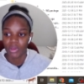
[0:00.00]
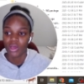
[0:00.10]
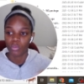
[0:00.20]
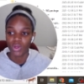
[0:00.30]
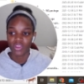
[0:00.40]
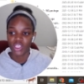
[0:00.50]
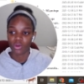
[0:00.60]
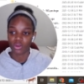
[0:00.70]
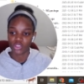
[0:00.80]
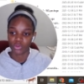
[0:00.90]
One thing you
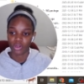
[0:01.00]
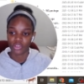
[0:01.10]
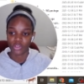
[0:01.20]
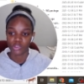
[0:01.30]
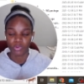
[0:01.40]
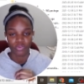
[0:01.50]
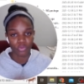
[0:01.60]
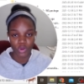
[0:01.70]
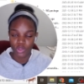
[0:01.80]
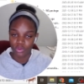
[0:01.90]
also want to do is
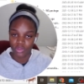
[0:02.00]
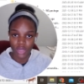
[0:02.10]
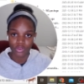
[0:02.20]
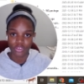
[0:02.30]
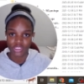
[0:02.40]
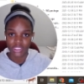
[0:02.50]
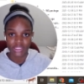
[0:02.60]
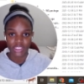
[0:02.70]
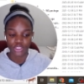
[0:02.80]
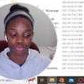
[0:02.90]
when you download your
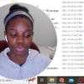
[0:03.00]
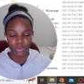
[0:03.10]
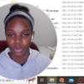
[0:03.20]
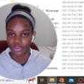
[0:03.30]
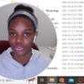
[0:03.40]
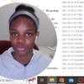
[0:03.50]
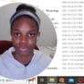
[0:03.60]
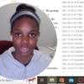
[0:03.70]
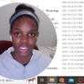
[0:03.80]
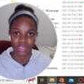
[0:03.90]
CC, you really want to
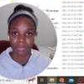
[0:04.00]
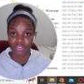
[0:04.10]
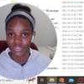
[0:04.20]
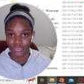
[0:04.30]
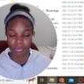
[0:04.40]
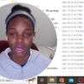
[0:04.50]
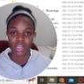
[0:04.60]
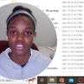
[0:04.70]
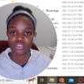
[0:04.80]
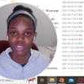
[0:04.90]
read, especially for mods,
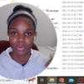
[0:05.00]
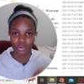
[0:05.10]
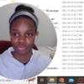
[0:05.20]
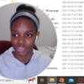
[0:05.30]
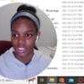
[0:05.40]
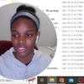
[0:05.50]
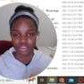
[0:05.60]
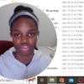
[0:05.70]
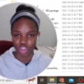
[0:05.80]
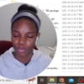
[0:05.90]
you really want to read the
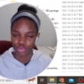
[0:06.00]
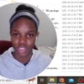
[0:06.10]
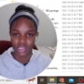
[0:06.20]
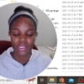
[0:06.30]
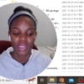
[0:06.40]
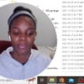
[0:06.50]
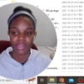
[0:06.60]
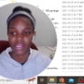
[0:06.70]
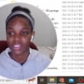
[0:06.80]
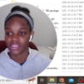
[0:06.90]
description
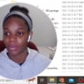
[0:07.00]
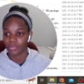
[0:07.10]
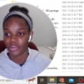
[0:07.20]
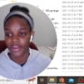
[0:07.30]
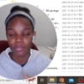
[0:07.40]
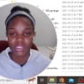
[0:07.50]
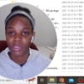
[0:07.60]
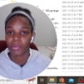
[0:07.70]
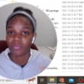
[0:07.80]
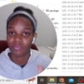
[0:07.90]
because there can be some
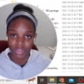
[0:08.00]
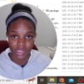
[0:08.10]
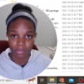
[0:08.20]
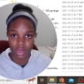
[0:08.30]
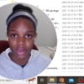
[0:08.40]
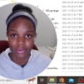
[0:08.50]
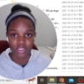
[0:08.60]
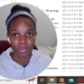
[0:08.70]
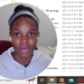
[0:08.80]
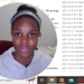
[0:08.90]
conflicting mods and you
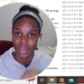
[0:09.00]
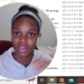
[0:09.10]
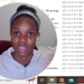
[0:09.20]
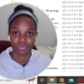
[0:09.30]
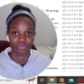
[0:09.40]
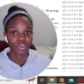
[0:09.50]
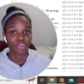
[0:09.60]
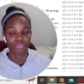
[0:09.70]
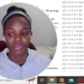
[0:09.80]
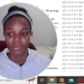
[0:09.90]
might have to get a different
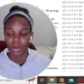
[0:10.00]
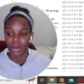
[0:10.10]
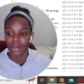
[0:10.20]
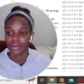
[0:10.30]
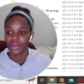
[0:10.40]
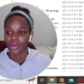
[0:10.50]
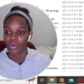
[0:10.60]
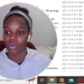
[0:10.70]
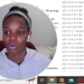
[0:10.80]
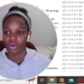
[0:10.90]
version of the mod,
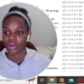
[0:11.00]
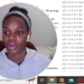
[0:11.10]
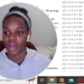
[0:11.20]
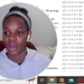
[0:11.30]
or